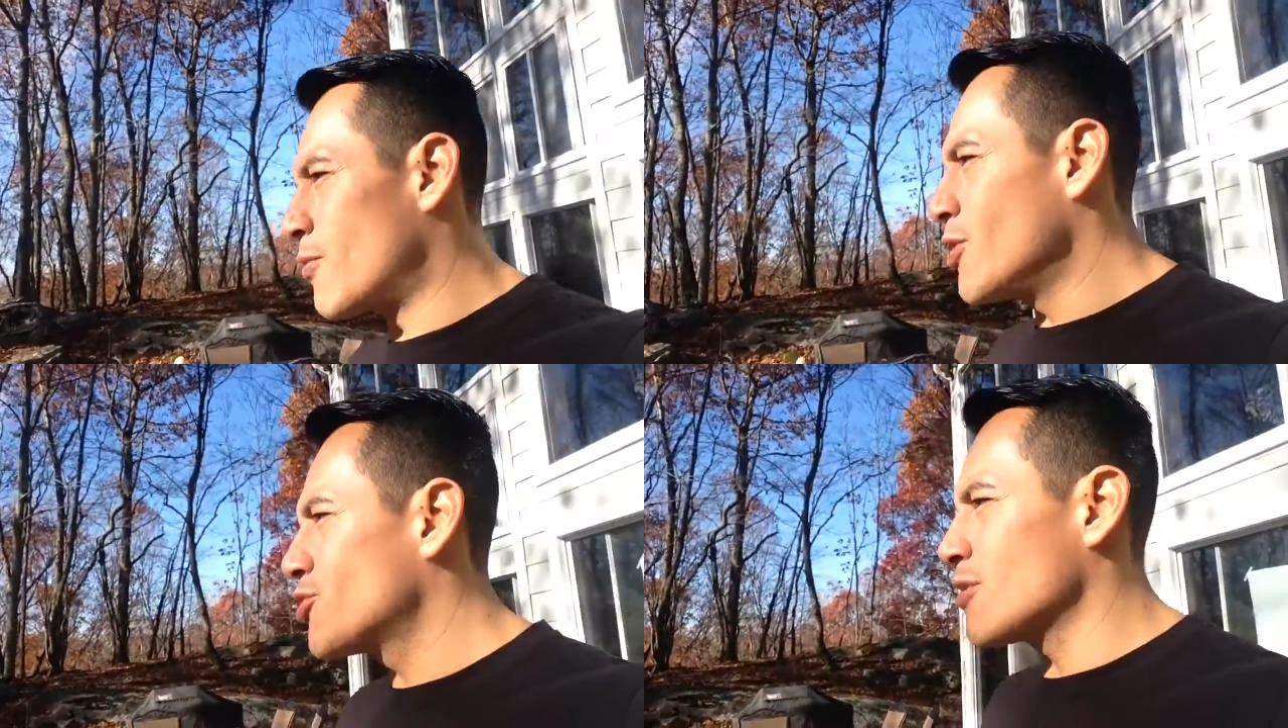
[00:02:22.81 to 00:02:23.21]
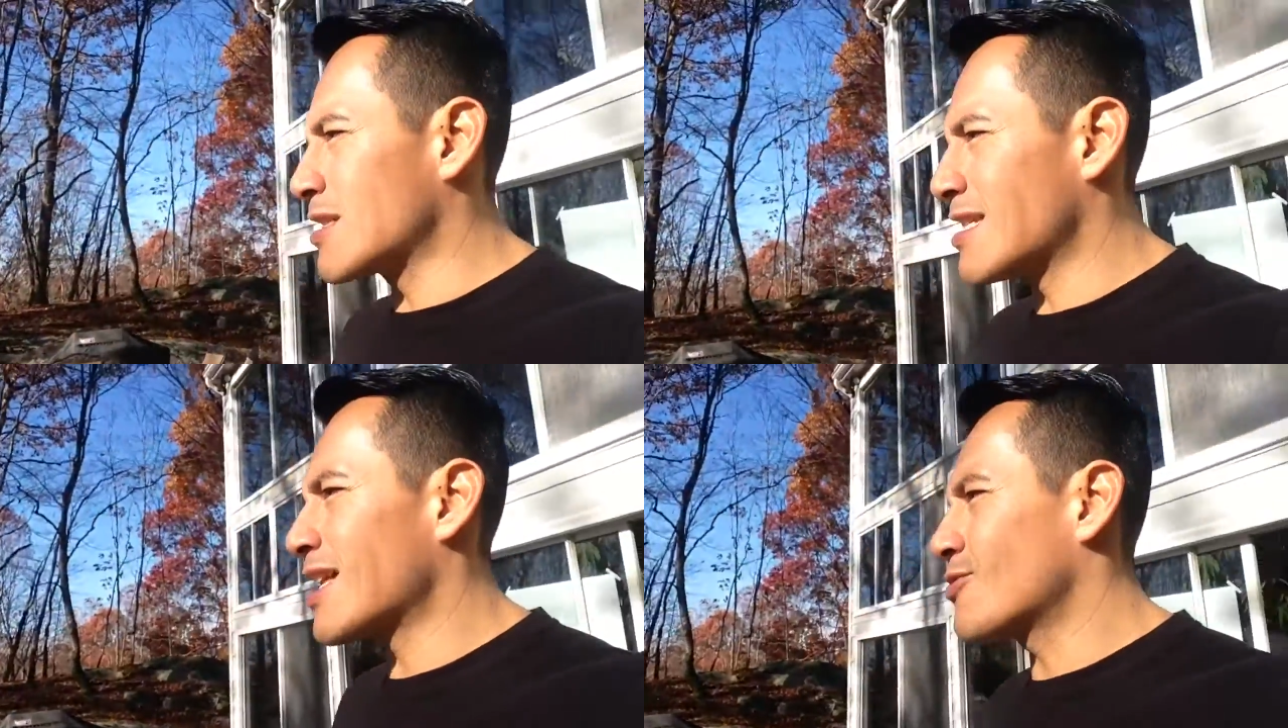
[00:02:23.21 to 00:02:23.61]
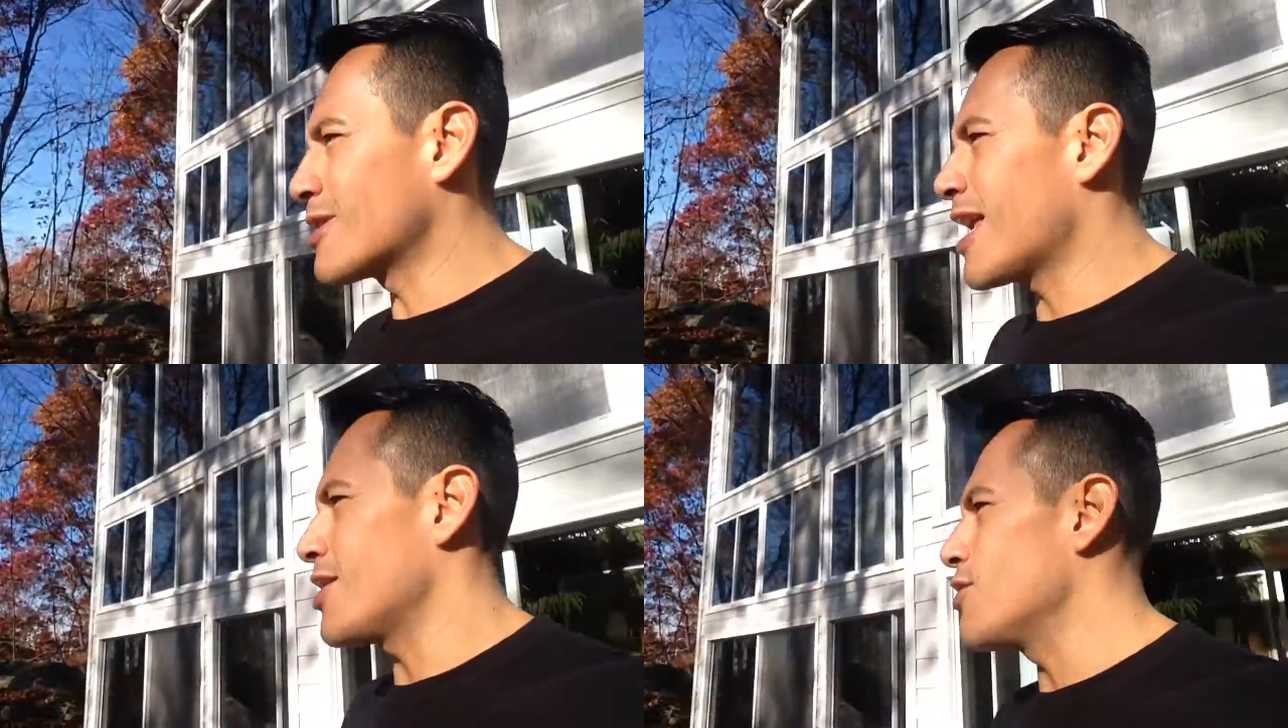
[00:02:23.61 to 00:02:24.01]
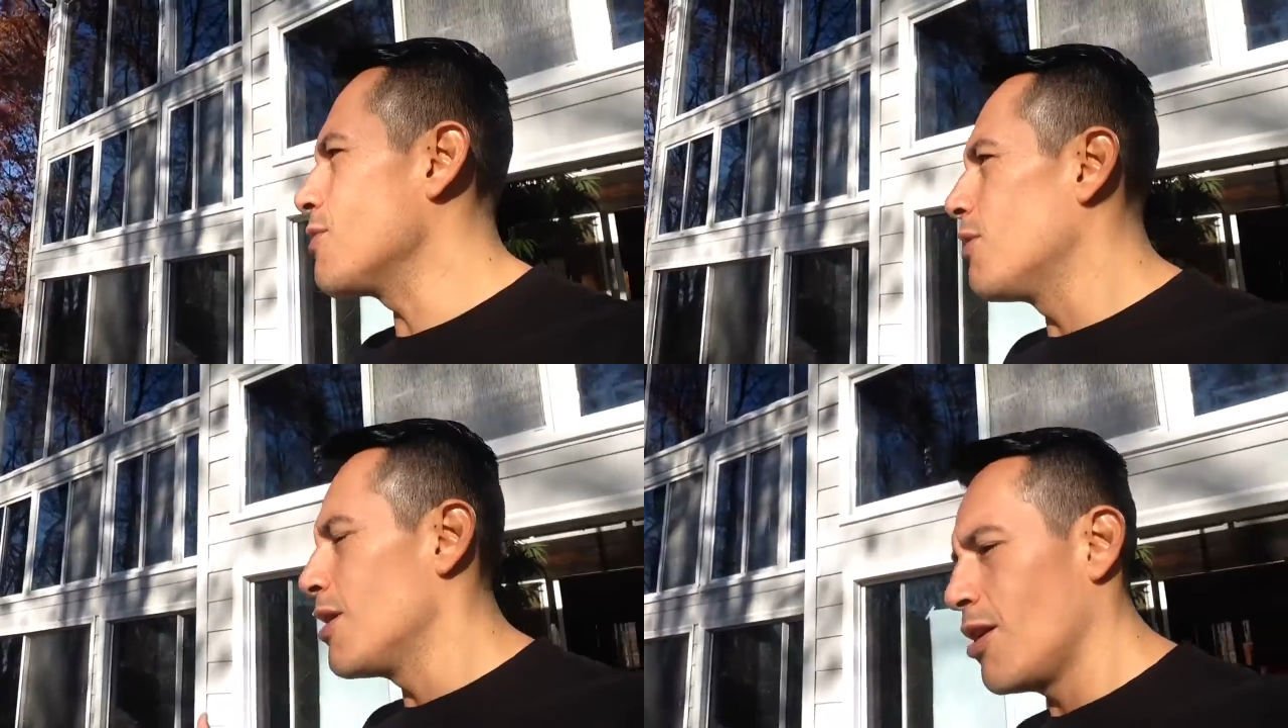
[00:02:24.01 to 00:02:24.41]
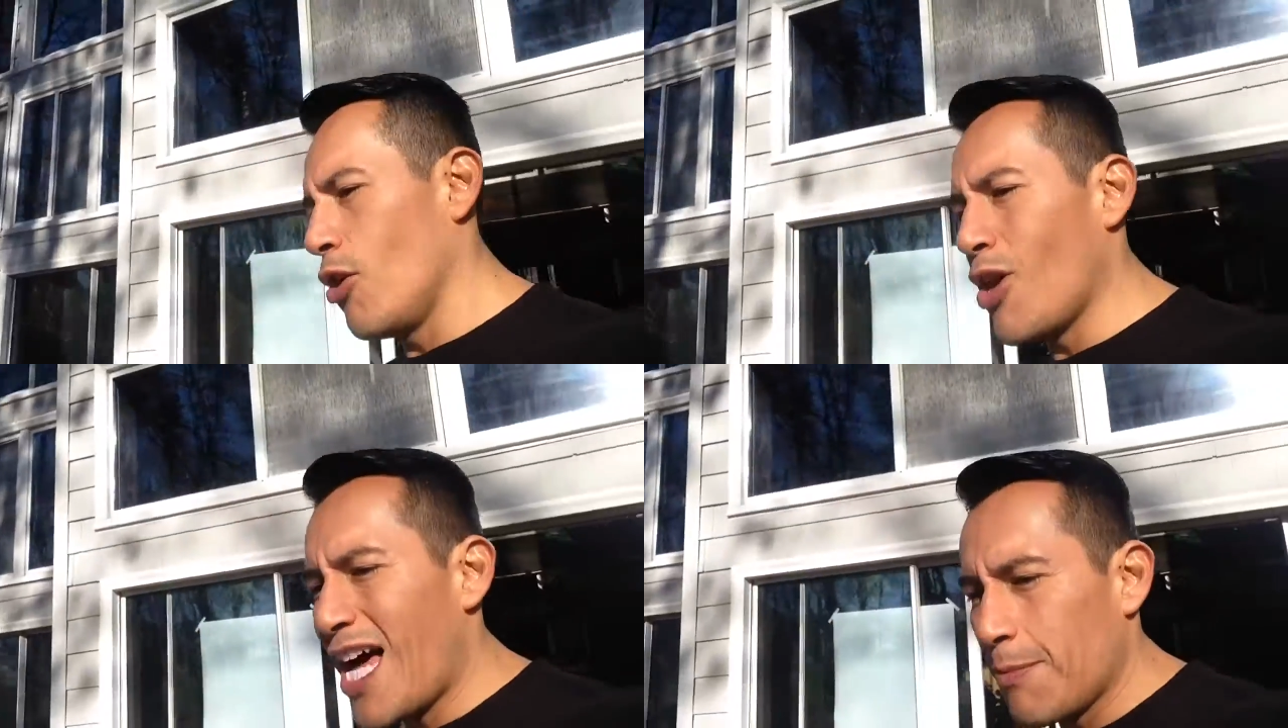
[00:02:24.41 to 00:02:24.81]
The ritual is not to get you
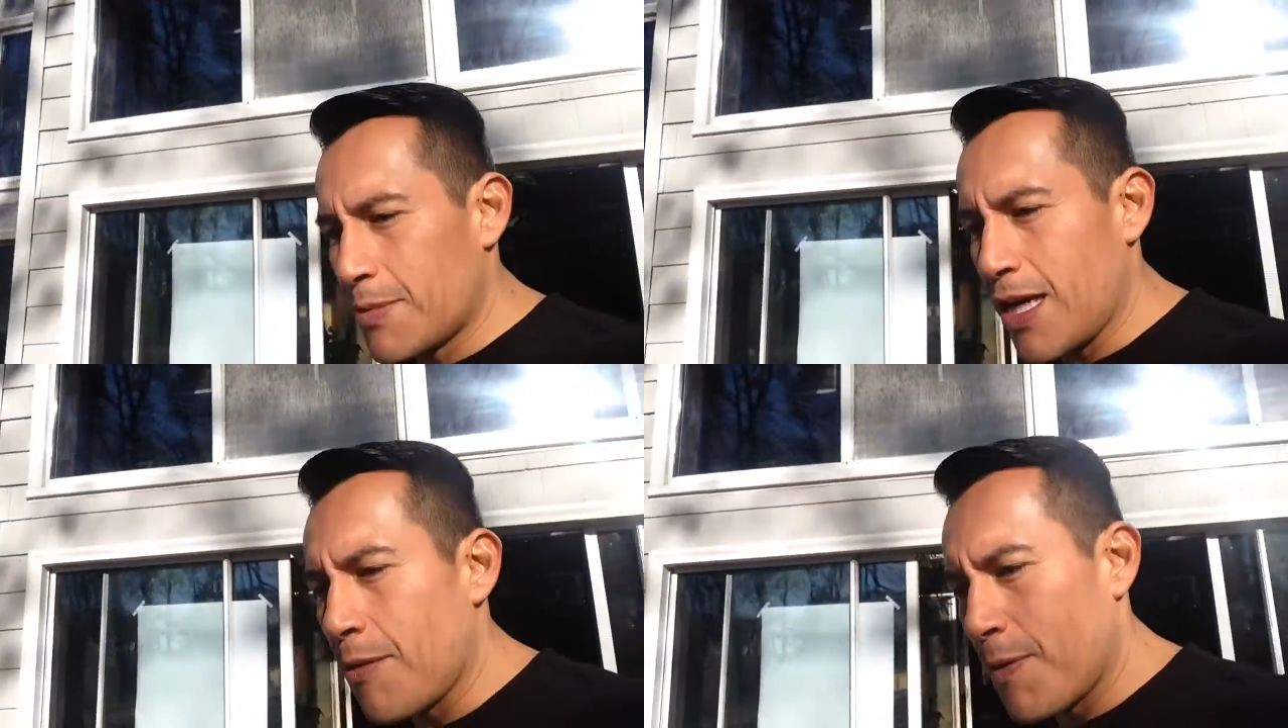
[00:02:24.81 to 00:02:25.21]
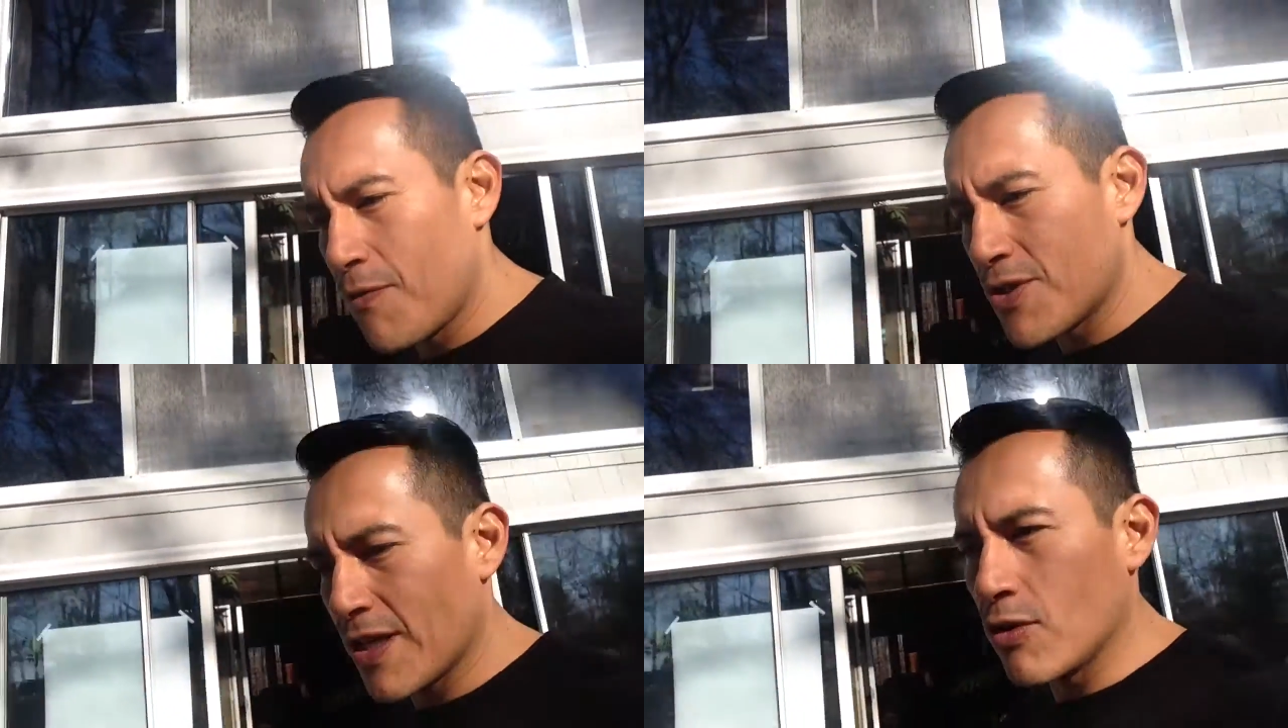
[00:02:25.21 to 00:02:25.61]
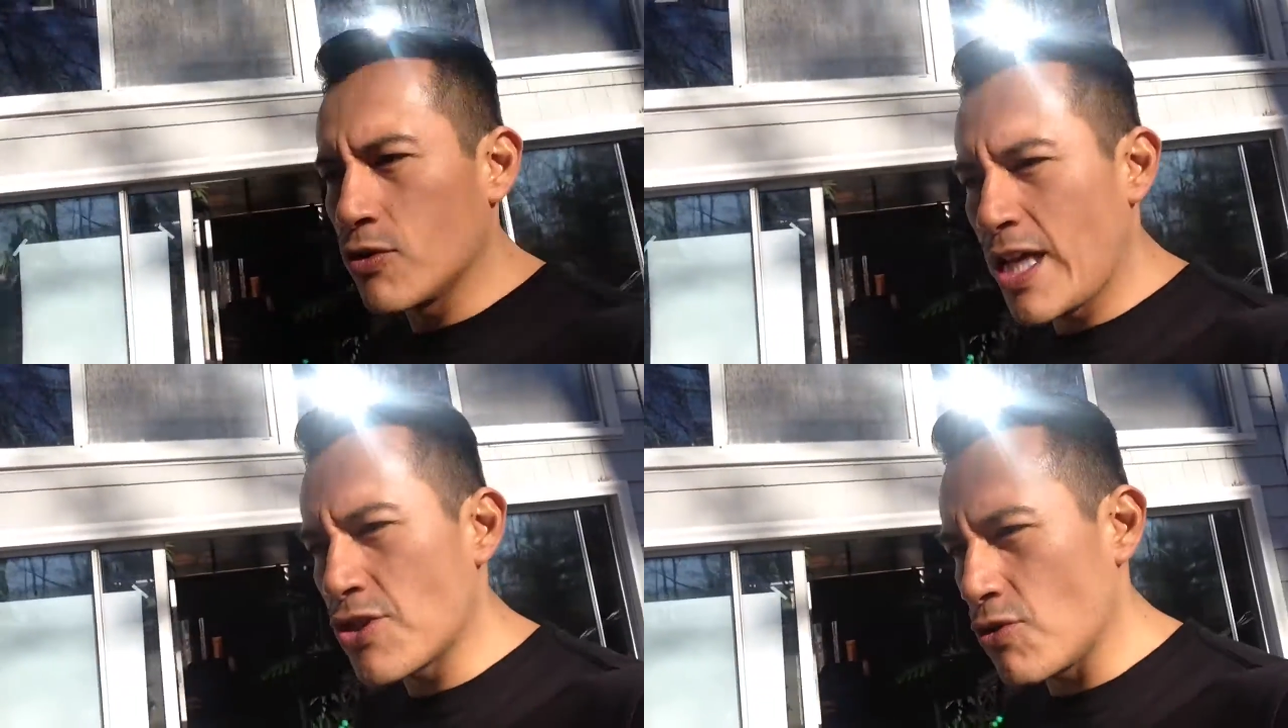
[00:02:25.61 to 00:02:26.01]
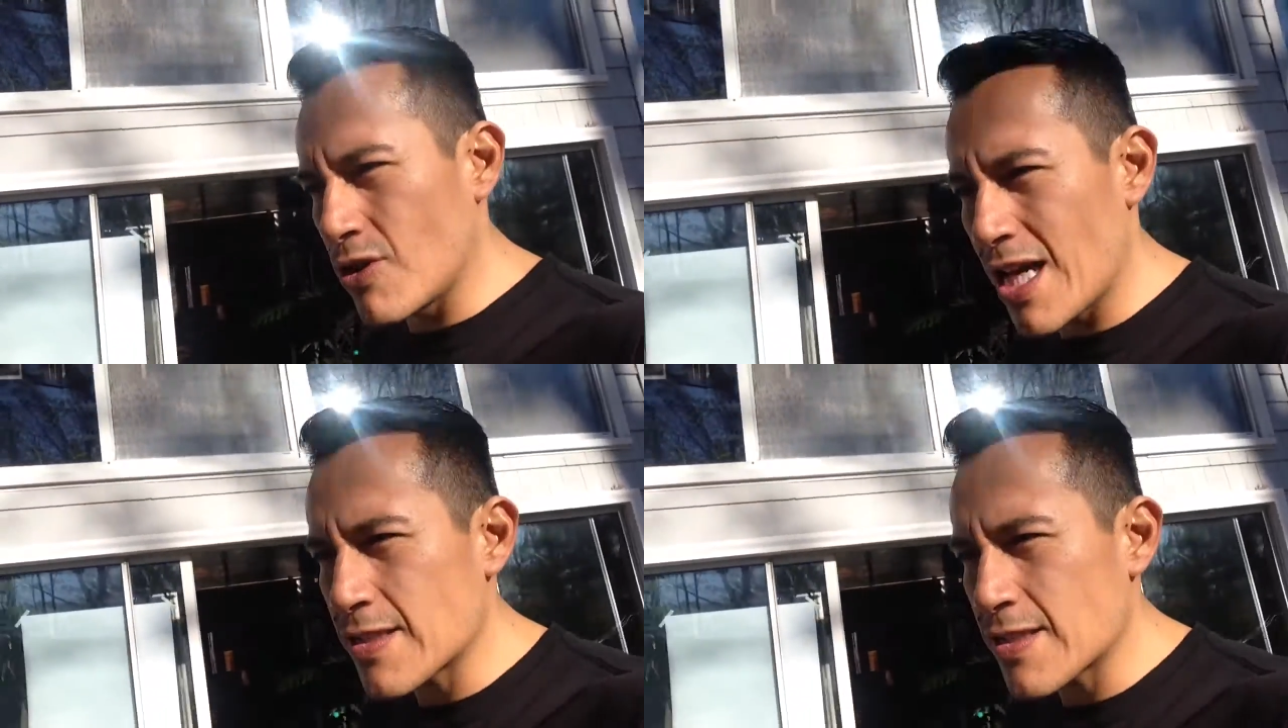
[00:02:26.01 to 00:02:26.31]
all hyped up every single day so you can